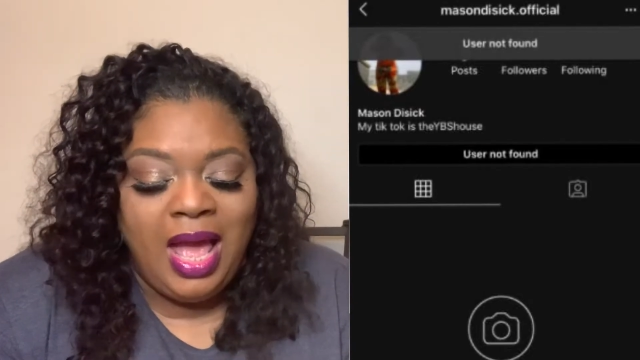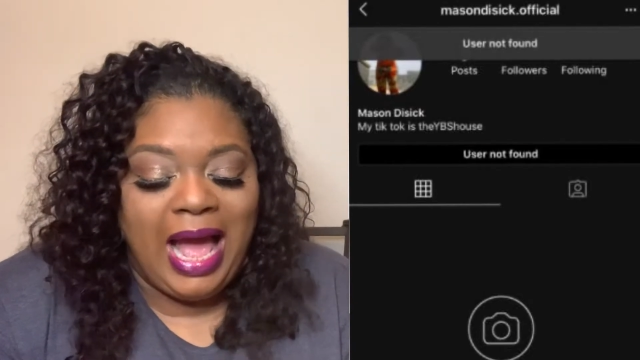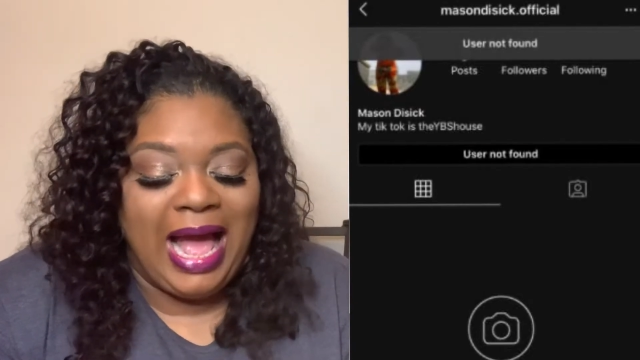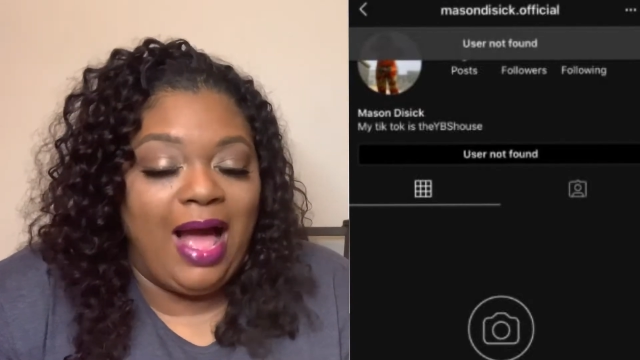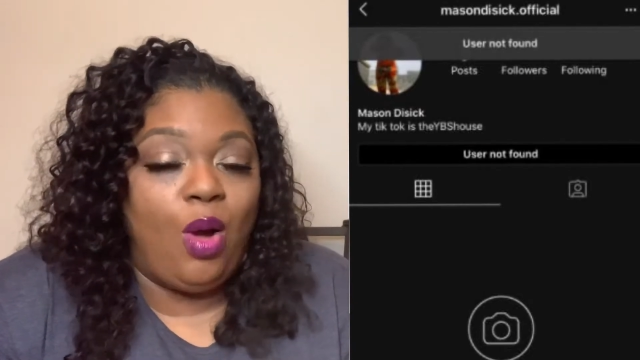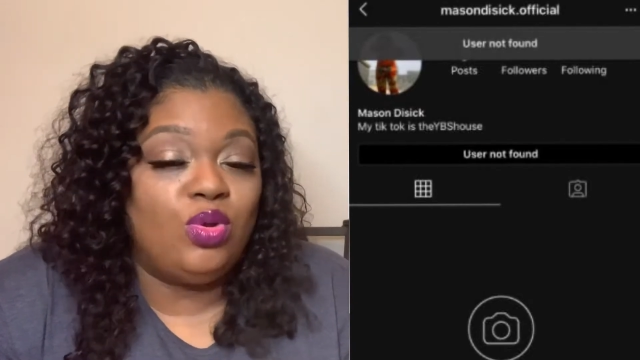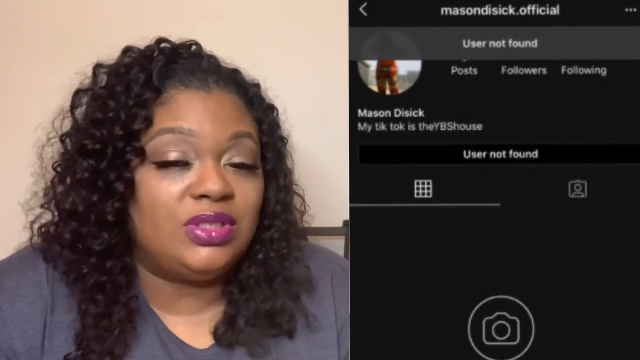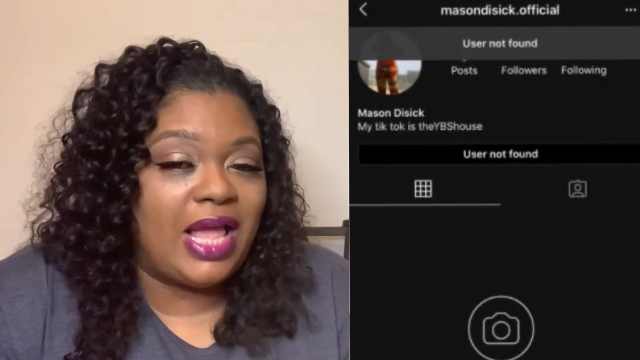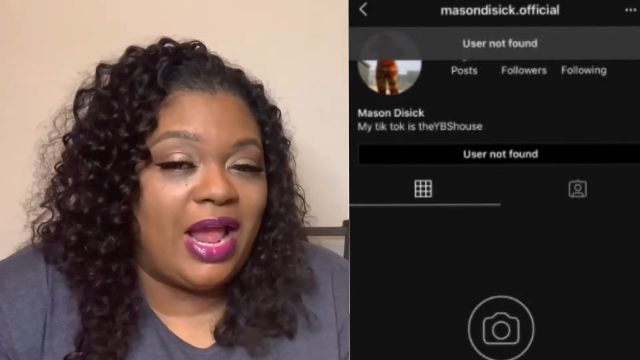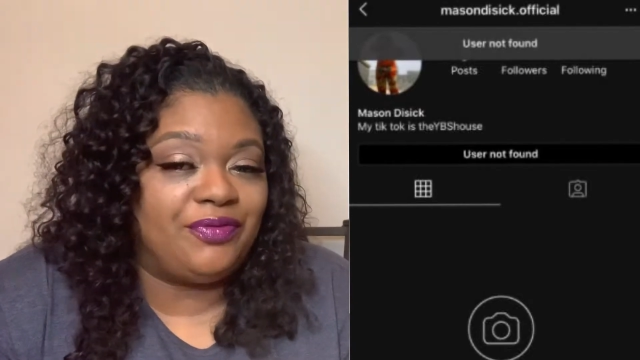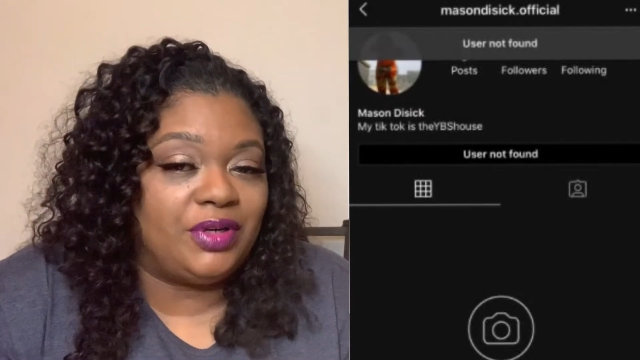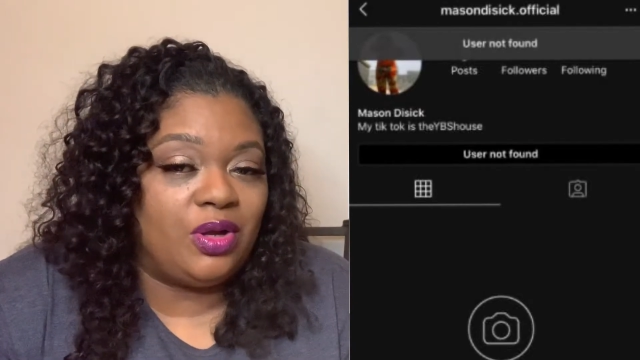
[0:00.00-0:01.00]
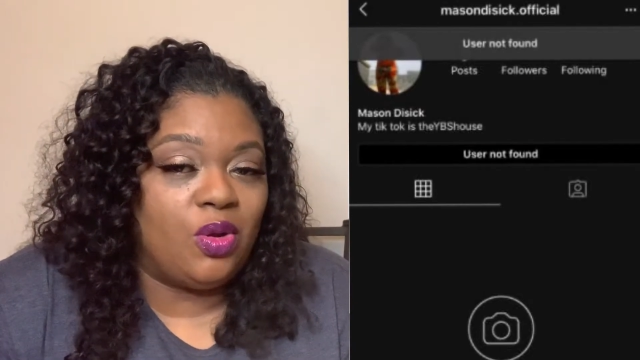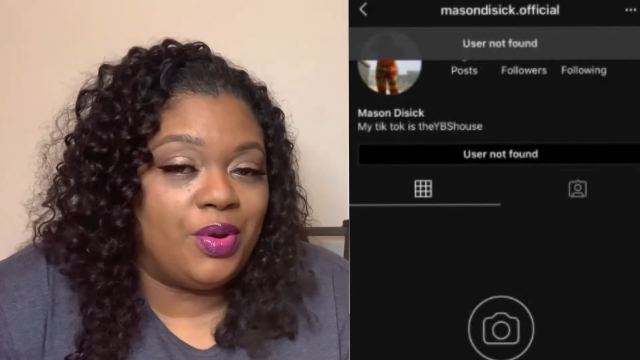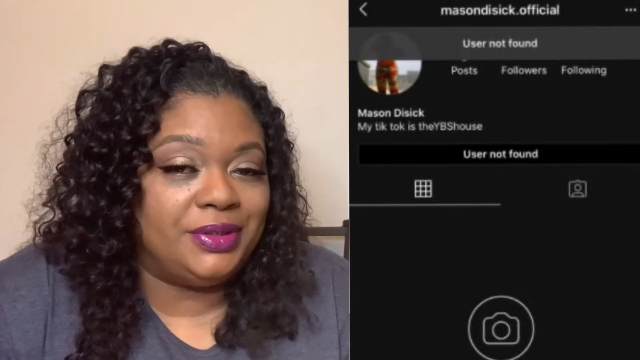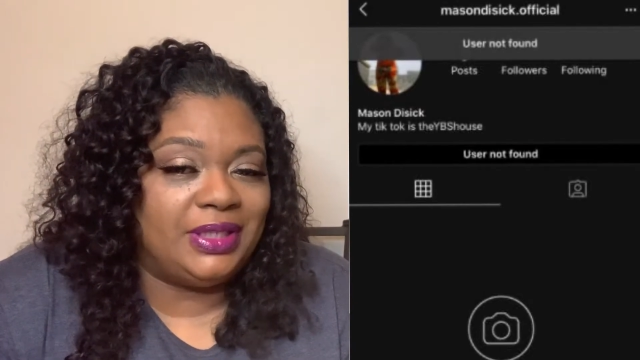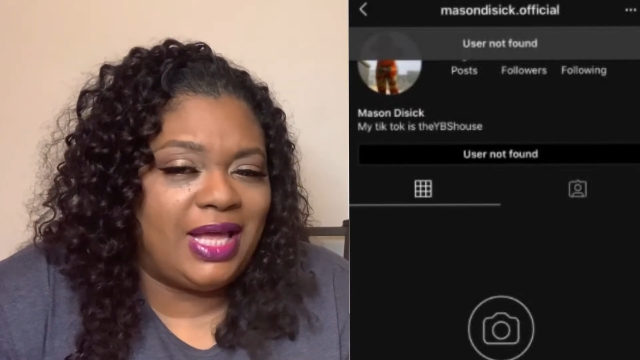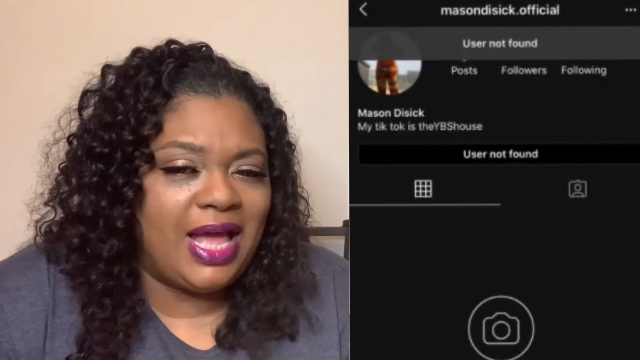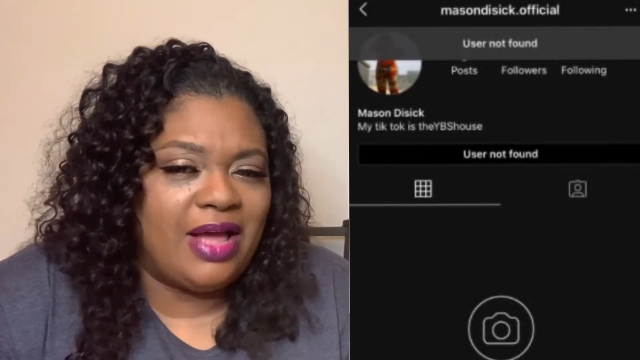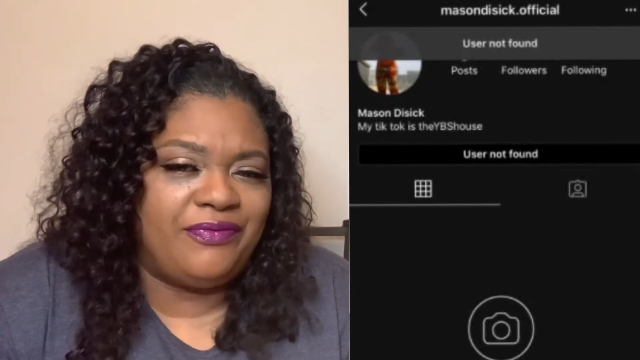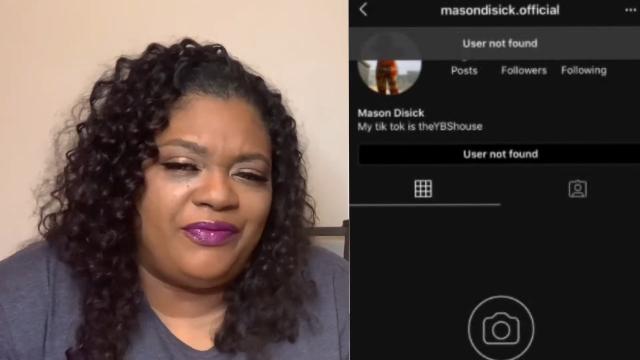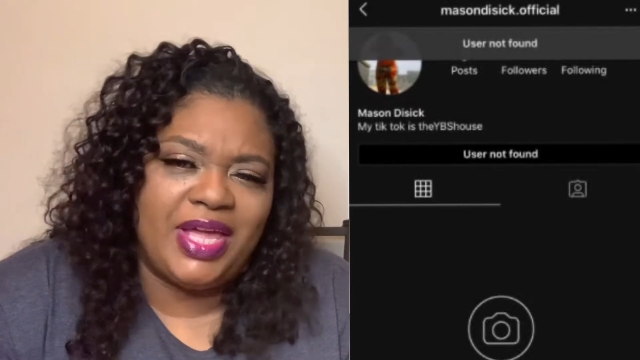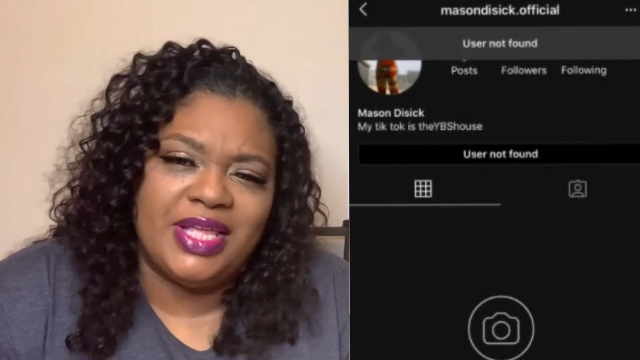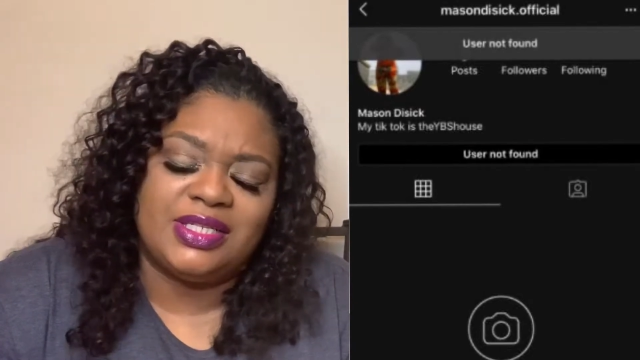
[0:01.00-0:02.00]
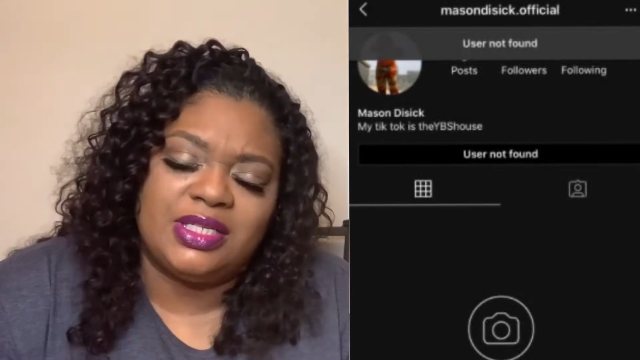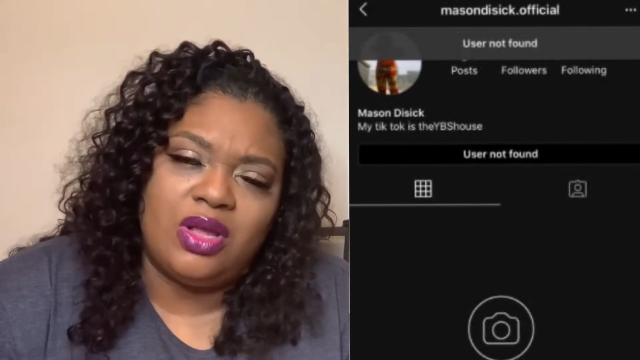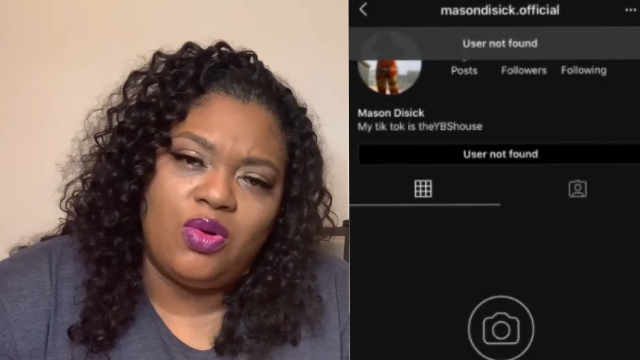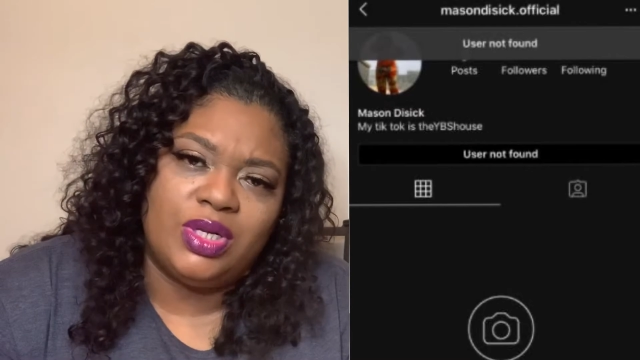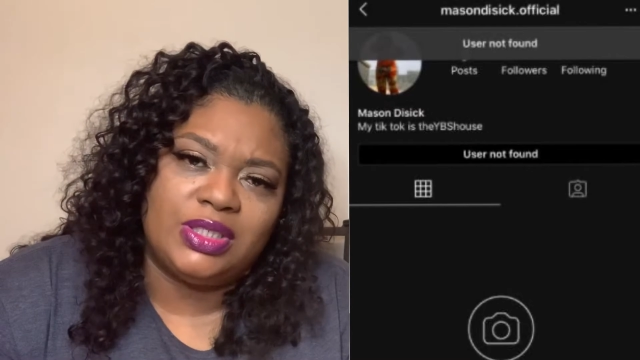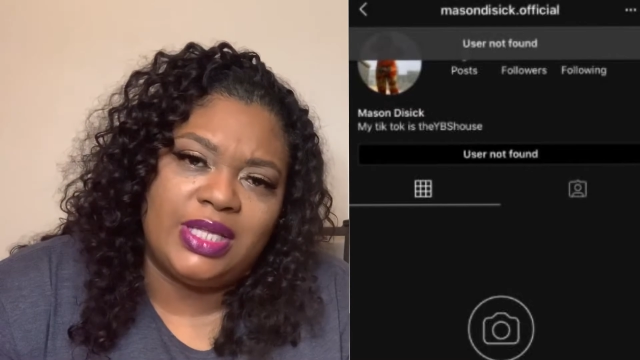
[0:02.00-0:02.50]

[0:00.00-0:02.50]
Hours after going live, fans noticed